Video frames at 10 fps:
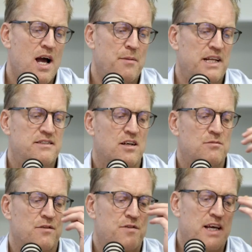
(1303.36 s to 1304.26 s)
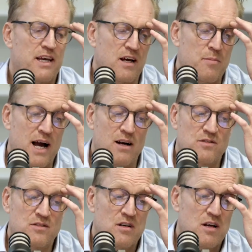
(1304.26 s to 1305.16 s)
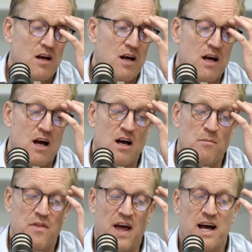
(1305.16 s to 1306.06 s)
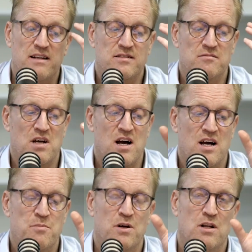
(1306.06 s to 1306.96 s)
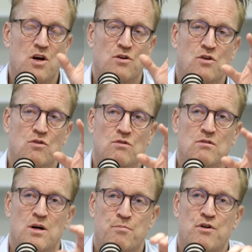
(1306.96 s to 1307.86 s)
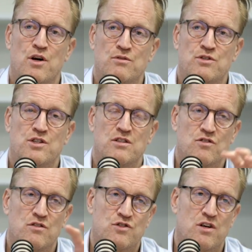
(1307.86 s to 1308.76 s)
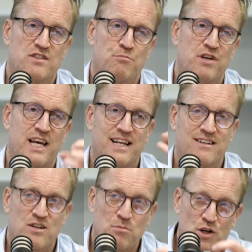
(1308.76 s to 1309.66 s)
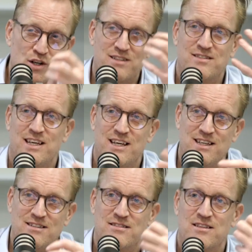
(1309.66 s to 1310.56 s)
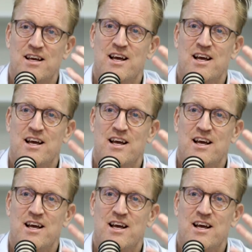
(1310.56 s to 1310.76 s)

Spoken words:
I mean, in terms of thinking about that hyper-local approach and sort of trying to bring in communities